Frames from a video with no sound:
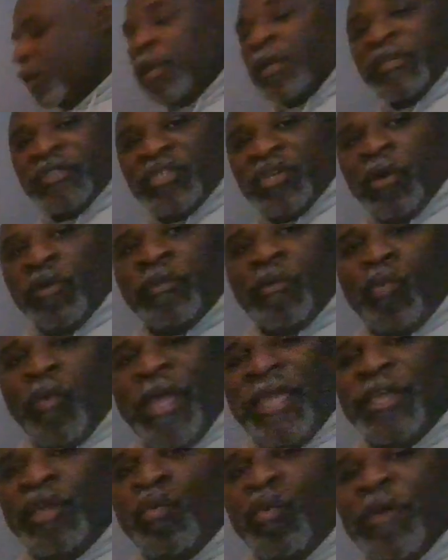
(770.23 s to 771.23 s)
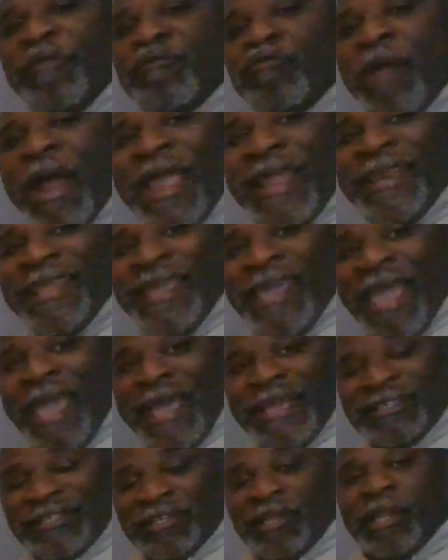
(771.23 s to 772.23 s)
So the way you would write
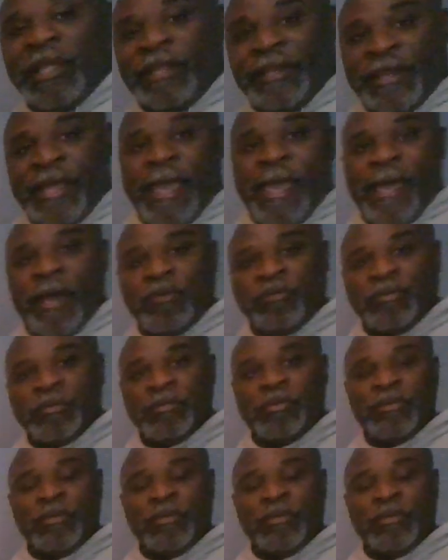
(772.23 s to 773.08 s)
castling down